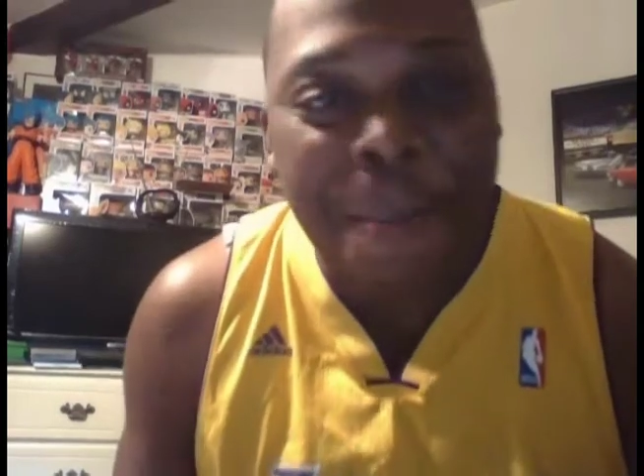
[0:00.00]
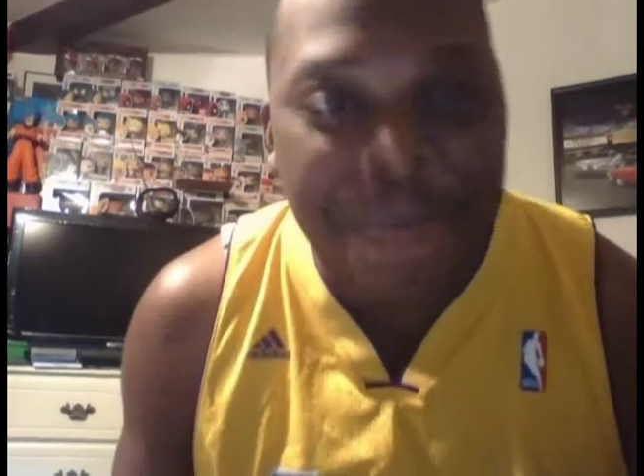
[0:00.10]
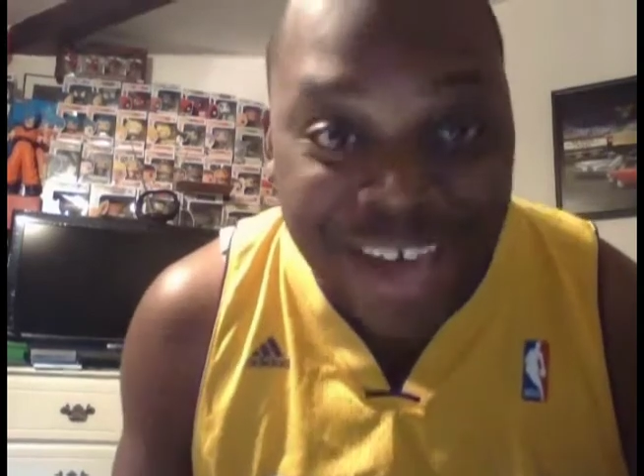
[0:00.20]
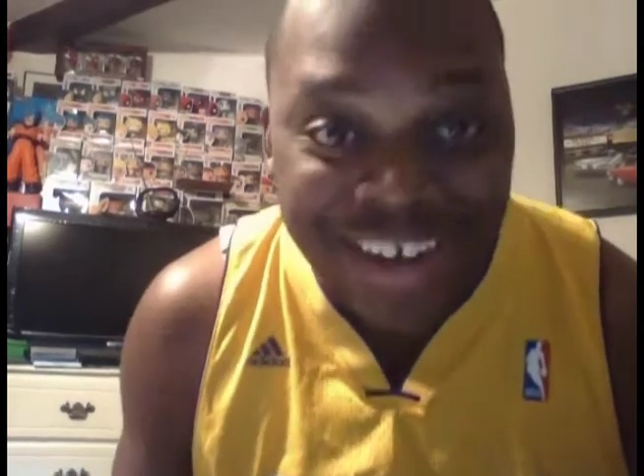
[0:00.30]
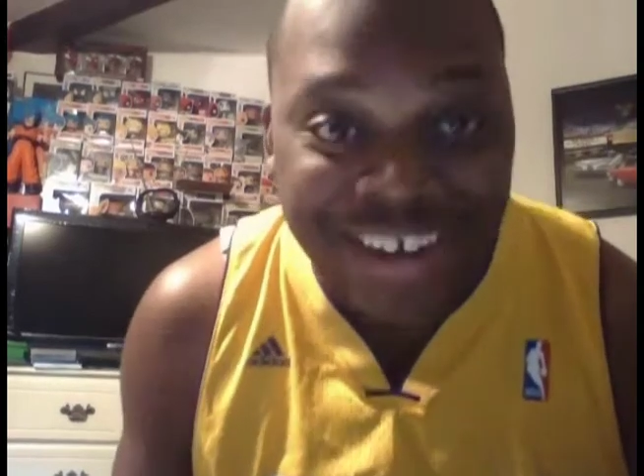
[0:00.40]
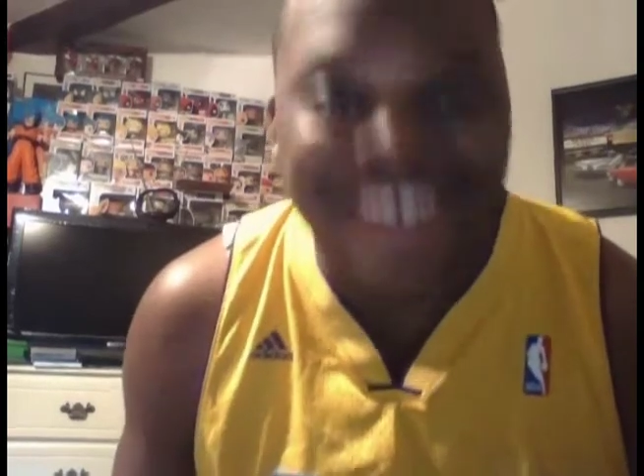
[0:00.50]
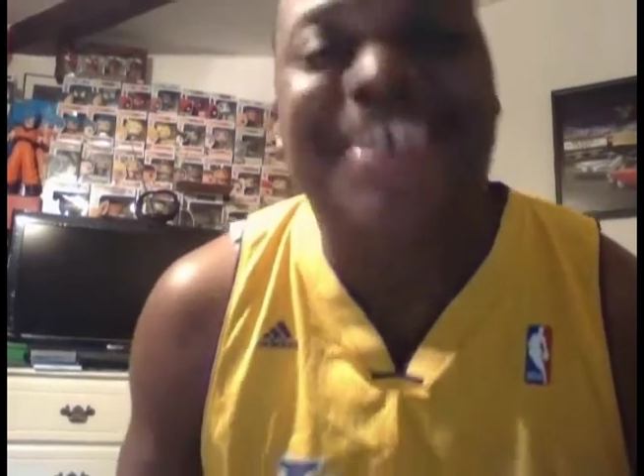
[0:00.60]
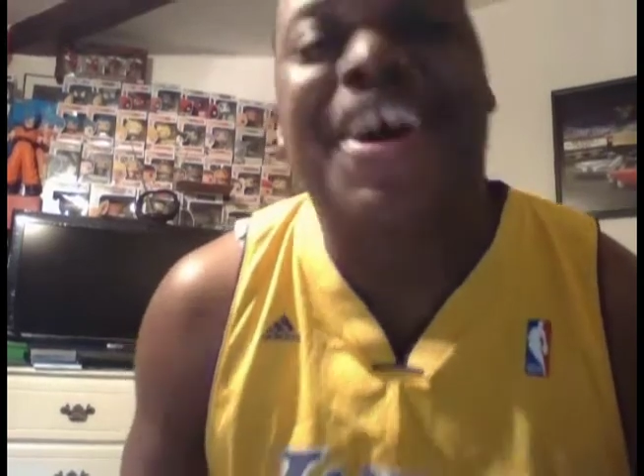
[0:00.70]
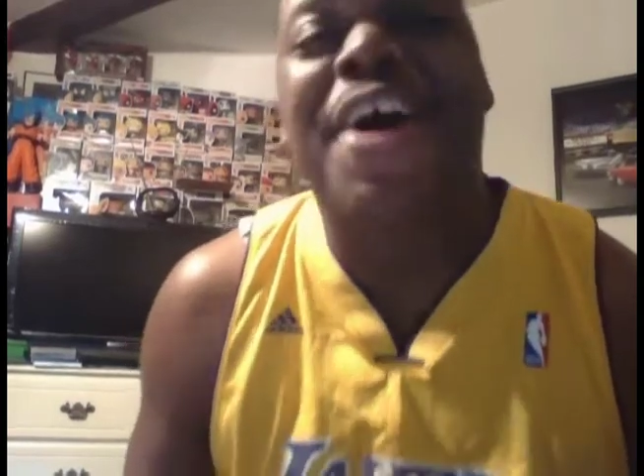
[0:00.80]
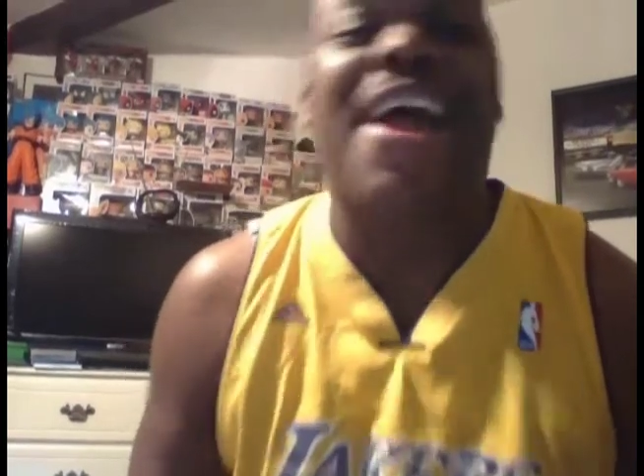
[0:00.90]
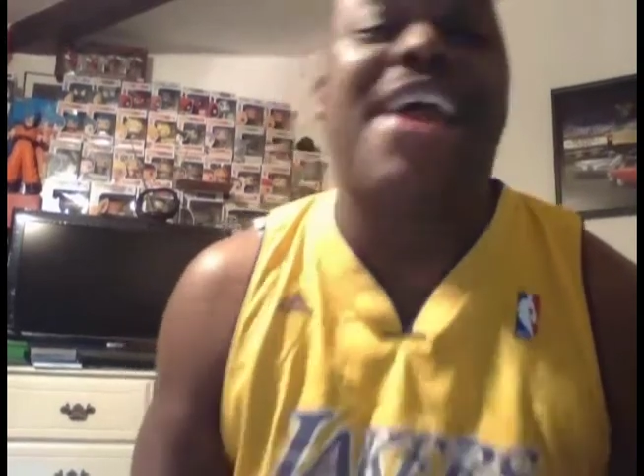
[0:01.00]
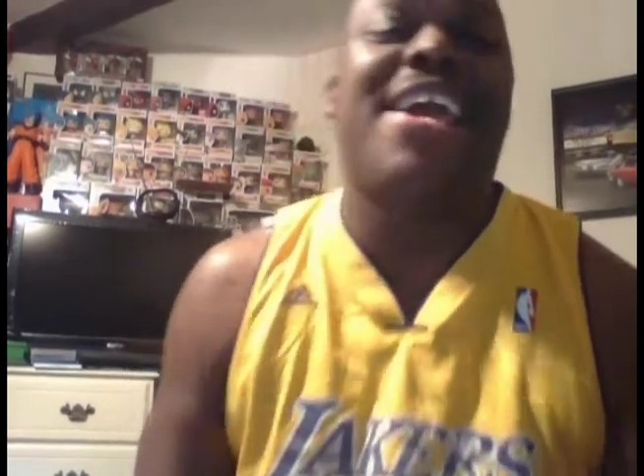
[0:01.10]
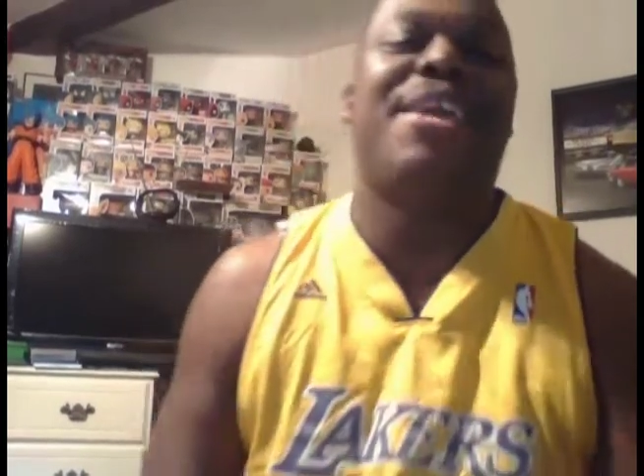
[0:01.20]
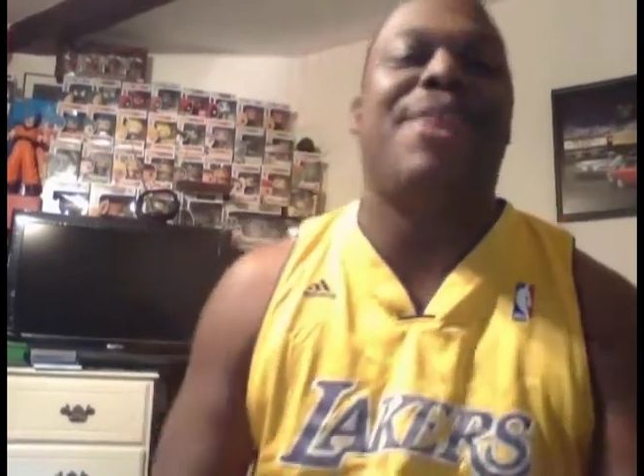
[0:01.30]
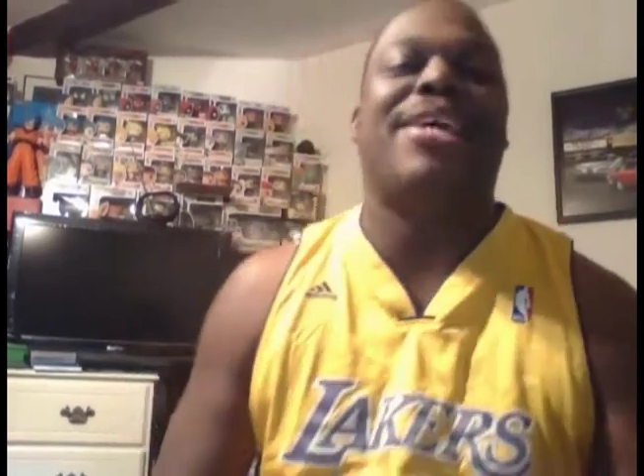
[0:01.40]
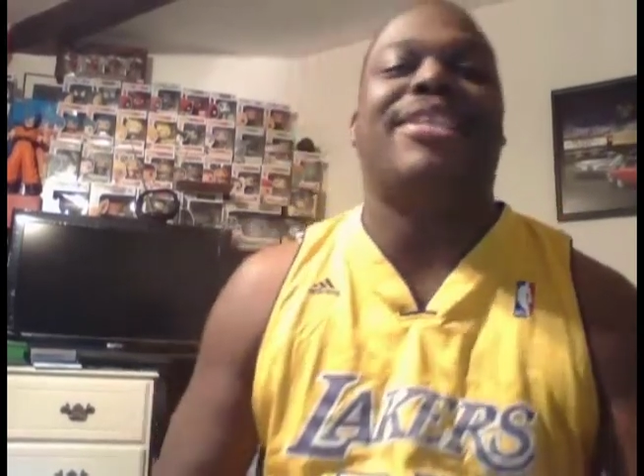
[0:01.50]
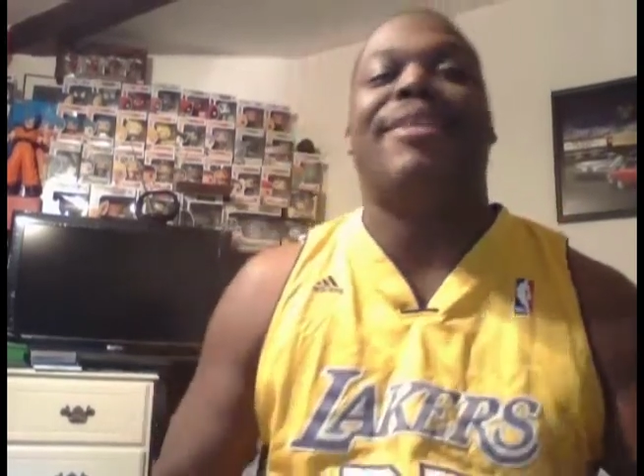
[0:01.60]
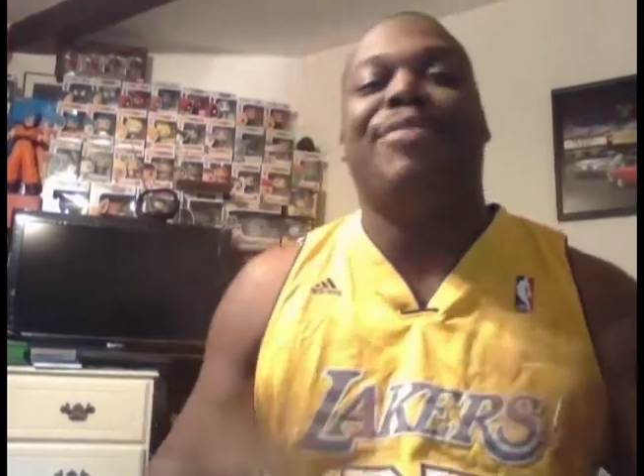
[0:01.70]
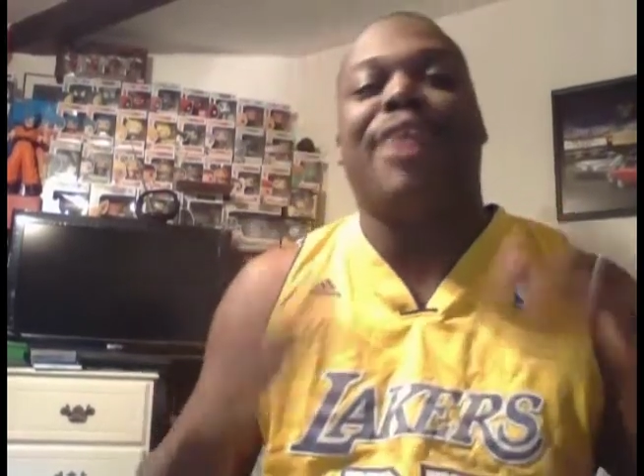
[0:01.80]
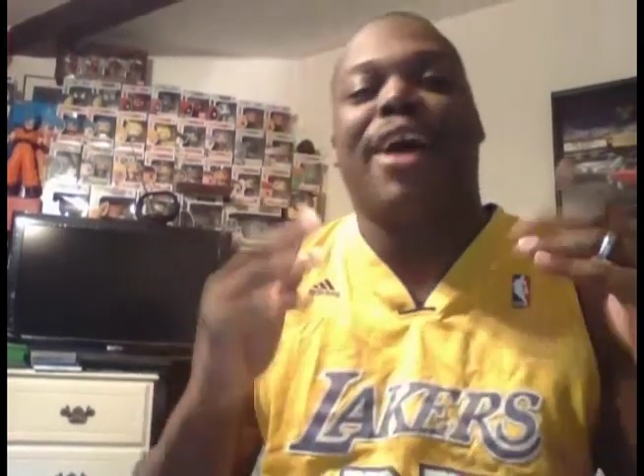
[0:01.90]
Better. All right. Anyways,
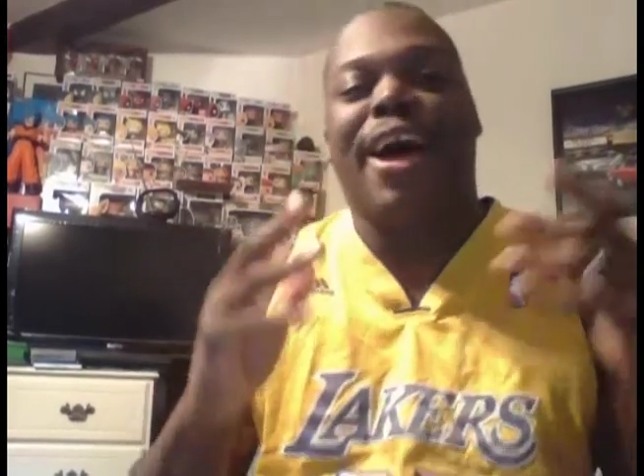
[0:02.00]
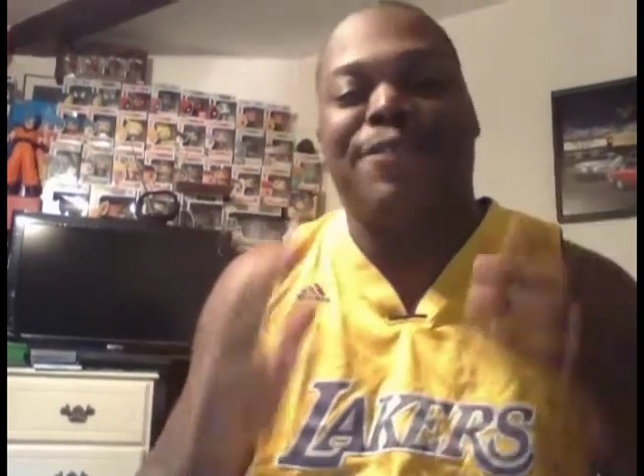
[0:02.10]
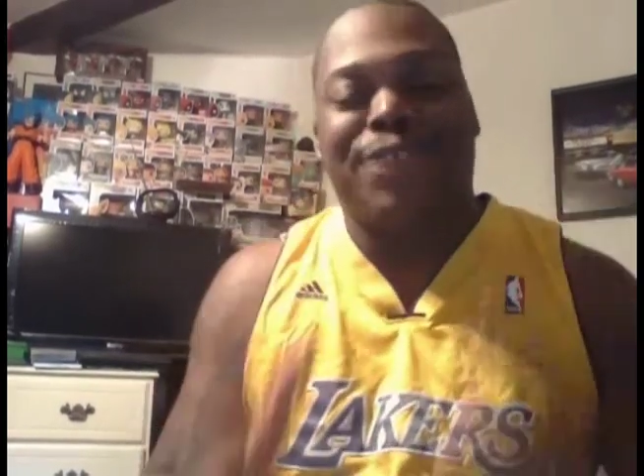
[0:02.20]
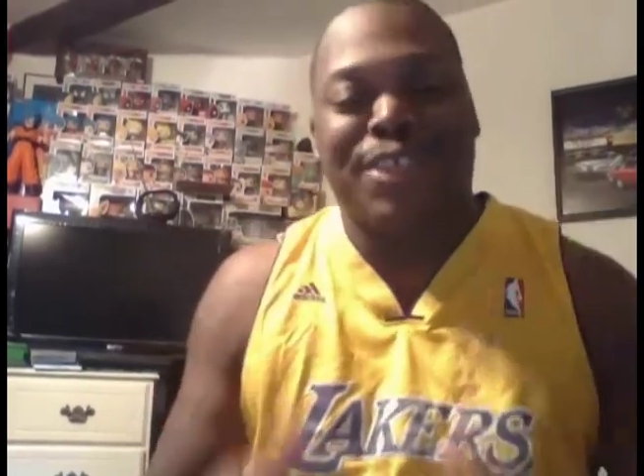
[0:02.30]
for